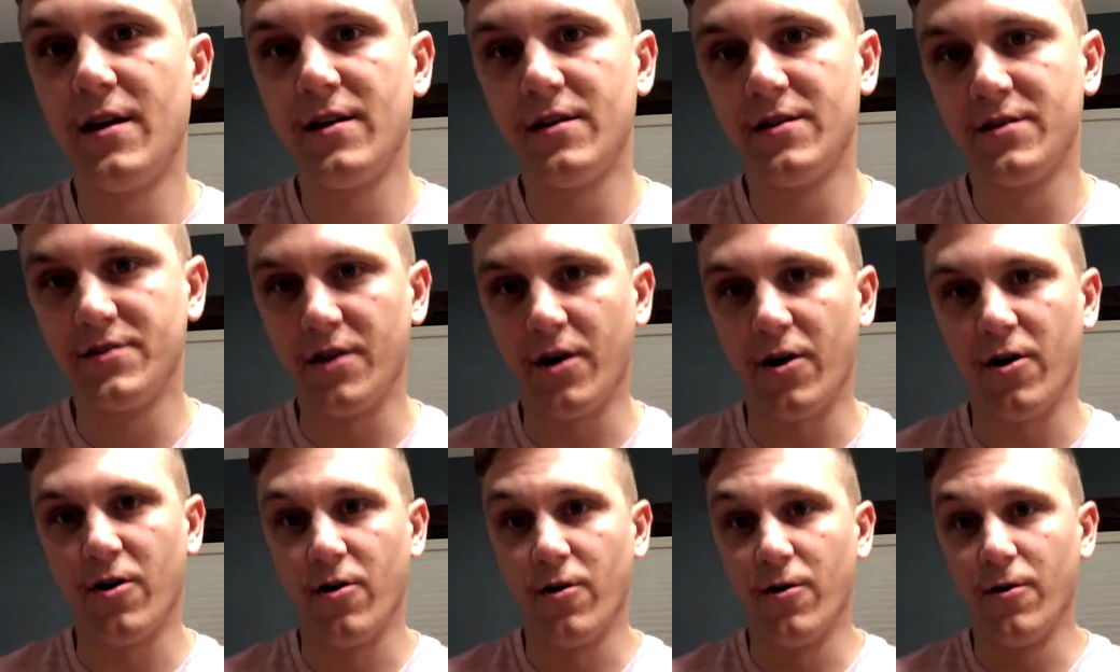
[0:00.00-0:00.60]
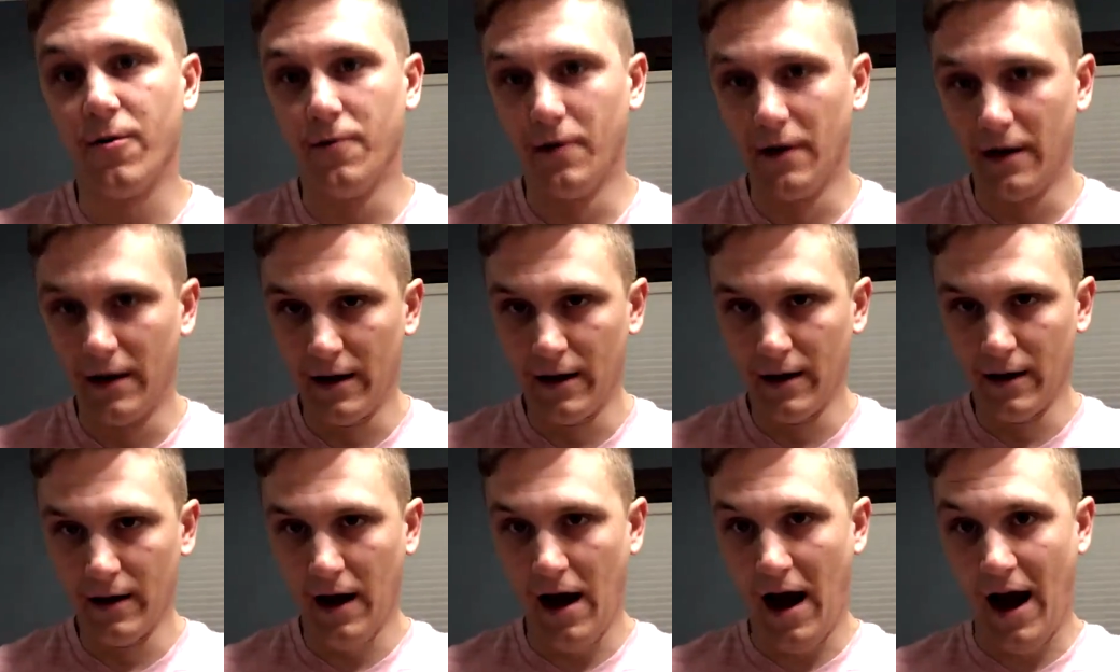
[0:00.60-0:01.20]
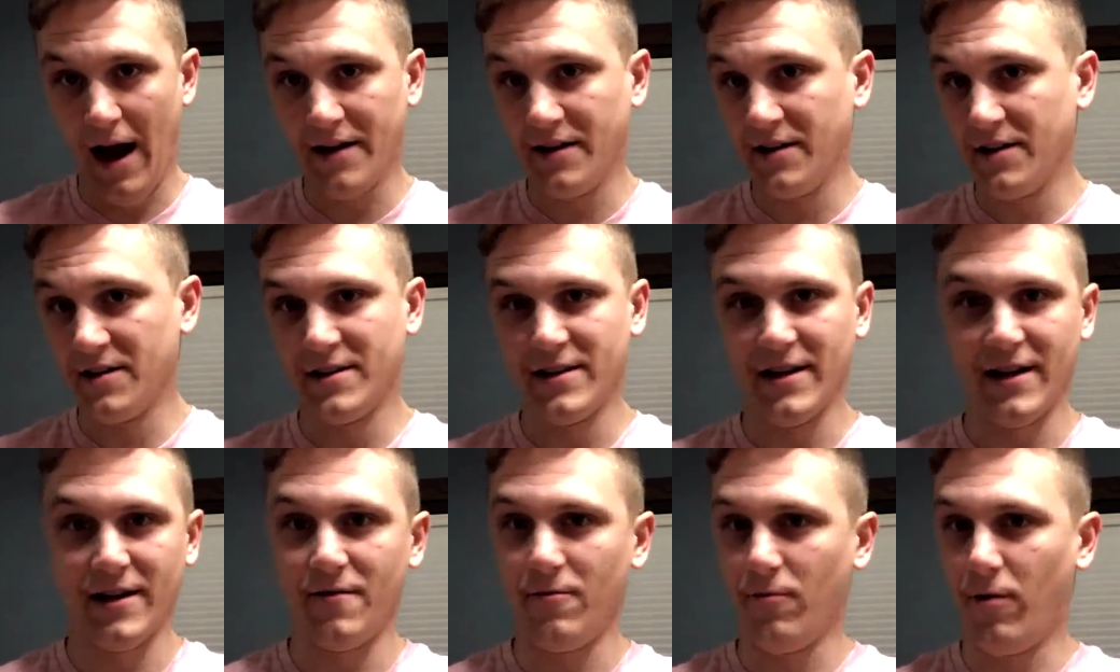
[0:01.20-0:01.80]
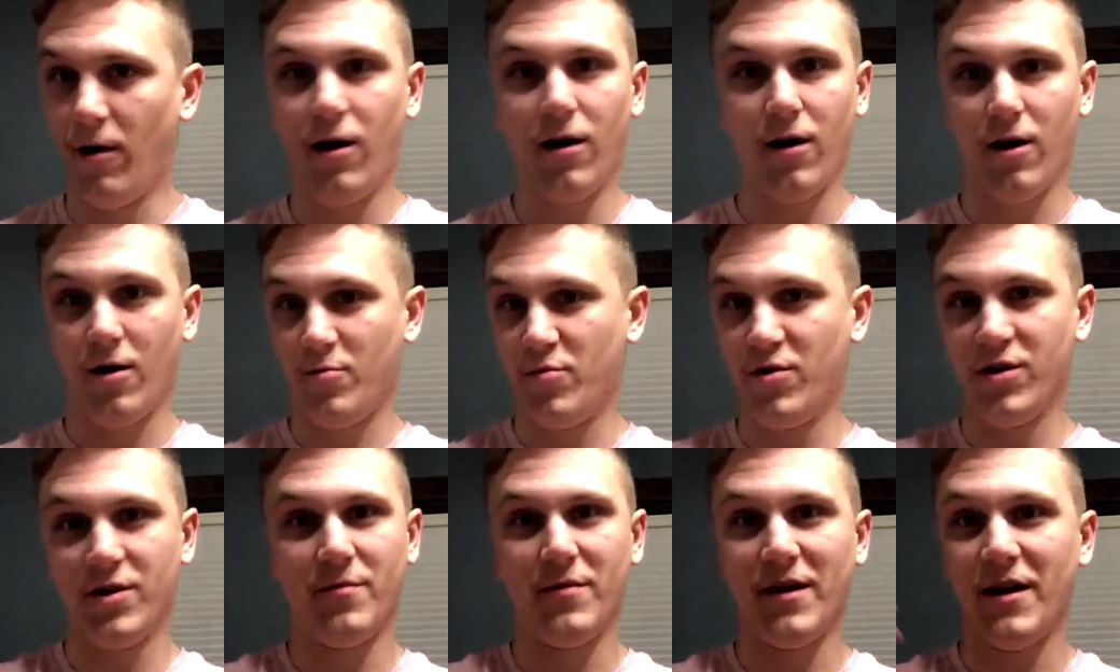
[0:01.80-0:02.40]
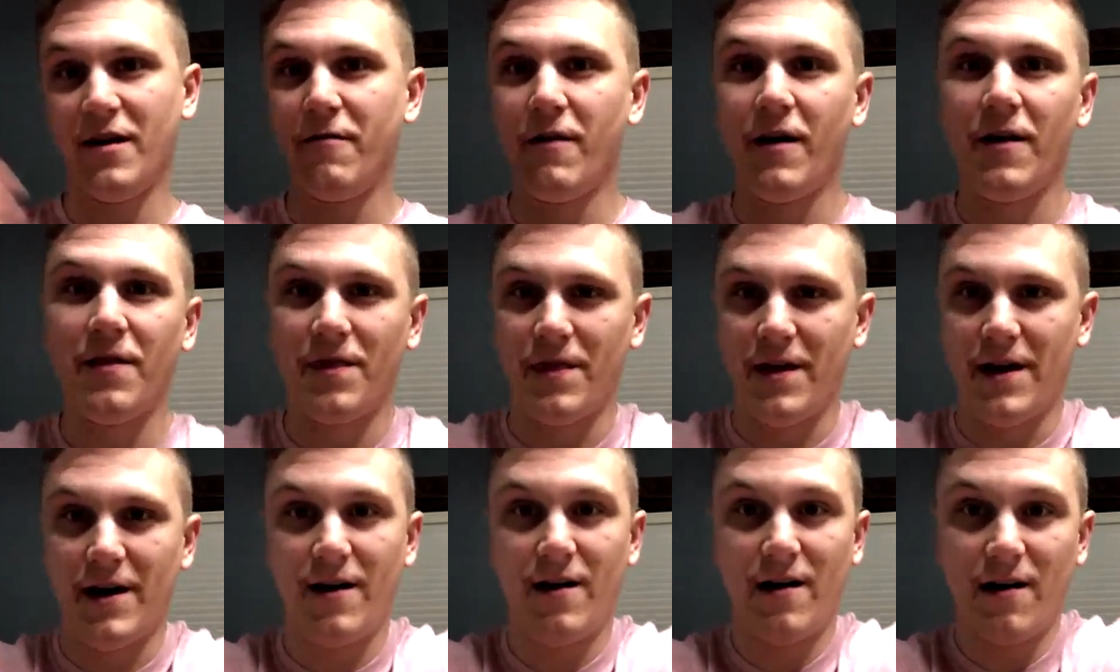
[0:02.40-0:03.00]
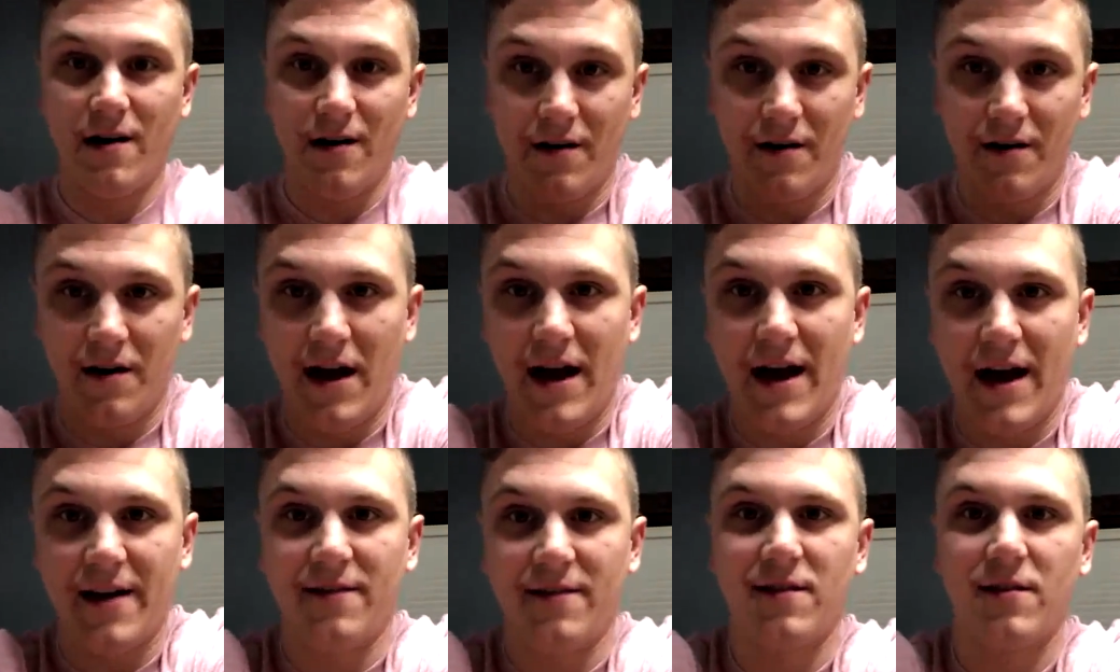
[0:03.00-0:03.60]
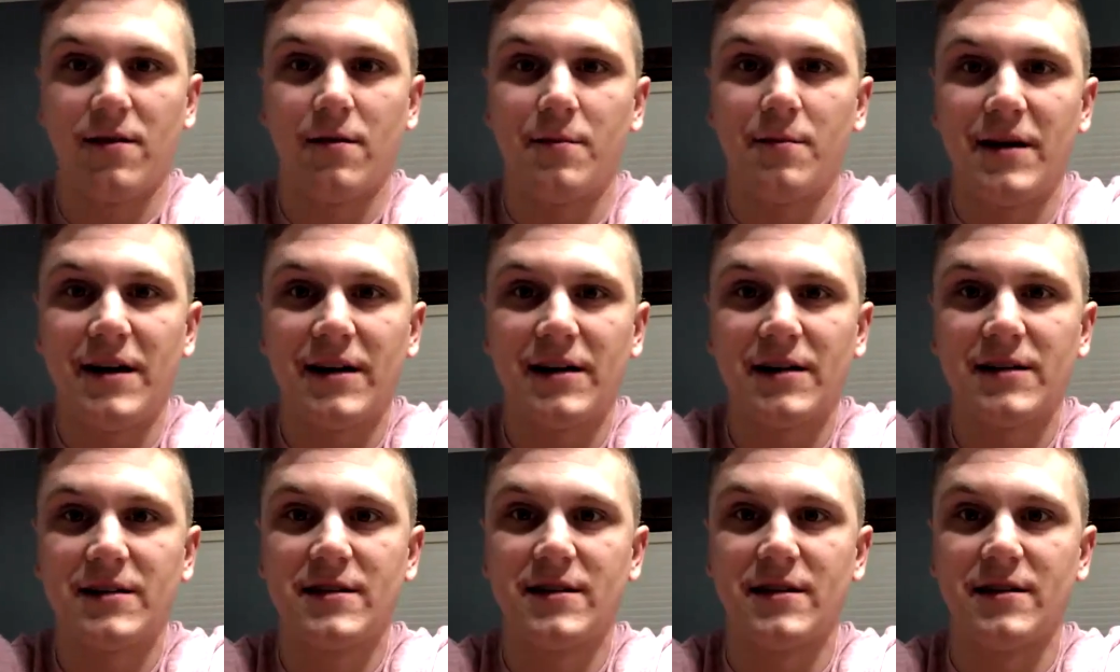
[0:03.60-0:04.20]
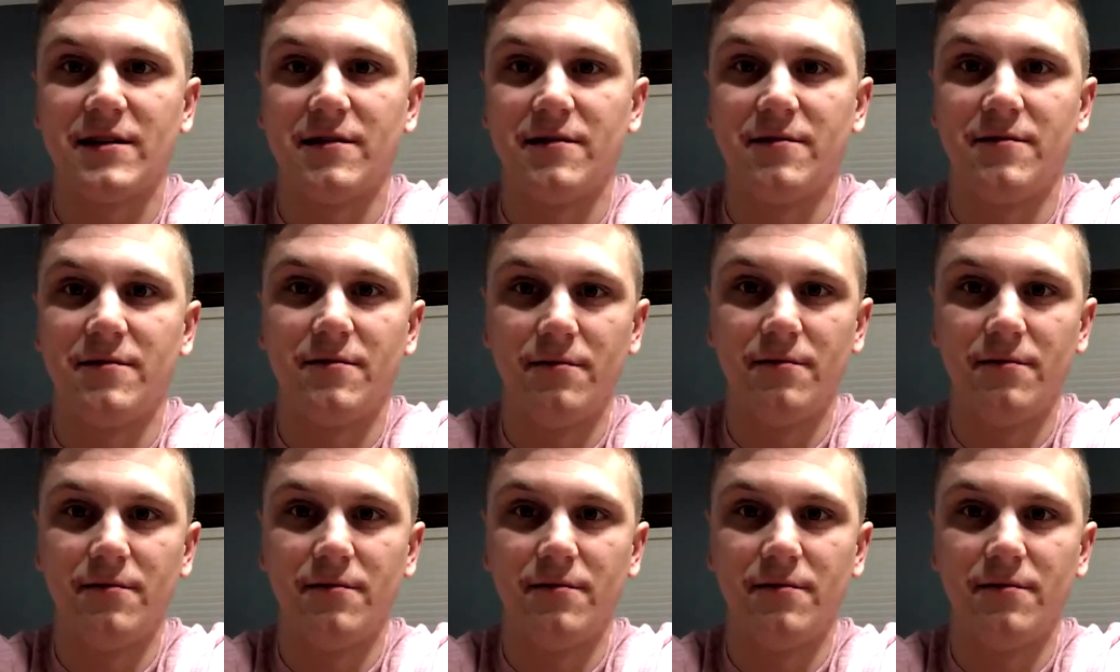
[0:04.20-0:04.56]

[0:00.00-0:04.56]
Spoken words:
So I just said, well, I'll put my event there and add it to the mix. And